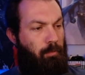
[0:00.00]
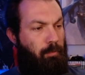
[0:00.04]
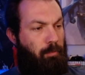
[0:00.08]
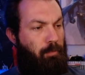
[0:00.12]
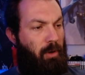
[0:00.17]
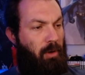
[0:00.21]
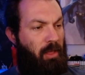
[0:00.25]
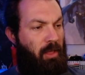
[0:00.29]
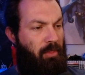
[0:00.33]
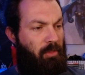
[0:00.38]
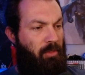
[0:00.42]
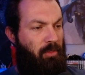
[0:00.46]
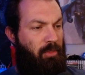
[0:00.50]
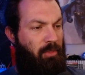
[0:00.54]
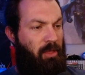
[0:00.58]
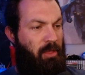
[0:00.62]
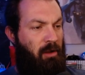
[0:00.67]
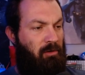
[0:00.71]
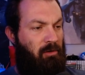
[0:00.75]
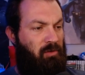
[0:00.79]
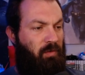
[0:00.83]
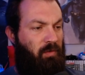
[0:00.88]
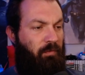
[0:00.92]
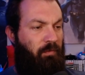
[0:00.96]
But
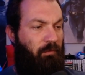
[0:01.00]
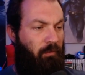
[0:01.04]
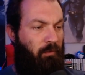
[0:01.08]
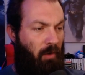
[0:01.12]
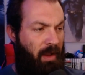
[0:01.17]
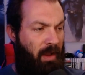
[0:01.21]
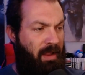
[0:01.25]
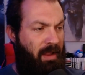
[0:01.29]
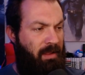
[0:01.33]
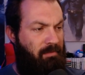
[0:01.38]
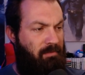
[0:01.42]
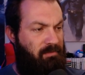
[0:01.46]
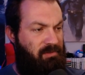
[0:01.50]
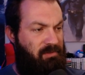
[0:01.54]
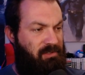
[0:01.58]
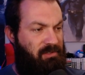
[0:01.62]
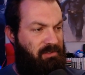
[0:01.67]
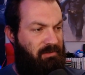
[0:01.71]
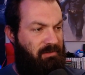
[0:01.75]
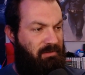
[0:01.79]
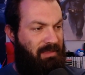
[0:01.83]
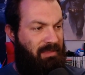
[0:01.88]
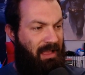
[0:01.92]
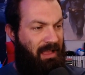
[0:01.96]
there's
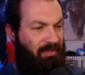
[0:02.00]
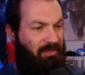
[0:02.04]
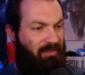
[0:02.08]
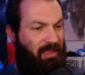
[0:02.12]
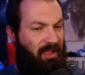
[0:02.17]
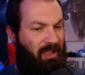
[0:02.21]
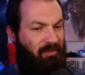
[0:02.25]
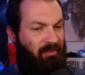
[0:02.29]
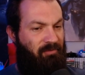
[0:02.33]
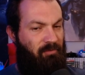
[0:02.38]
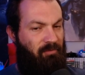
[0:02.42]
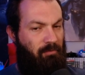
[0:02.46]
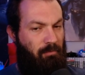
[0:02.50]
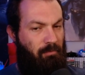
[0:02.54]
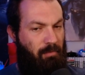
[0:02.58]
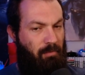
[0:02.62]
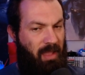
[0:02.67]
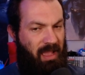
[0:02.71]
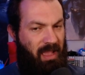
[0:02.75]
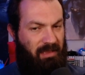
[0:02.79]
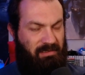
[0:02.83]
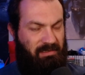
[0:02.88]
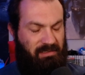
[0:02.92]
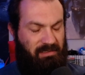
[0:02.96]
frames that they've
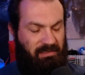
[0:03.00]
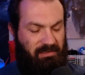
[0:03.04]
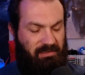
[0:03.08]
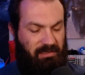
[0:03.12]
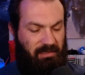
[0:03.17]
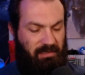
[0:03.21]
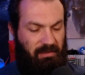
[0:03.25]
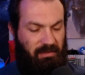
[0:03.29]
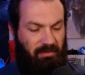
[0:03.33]
missed.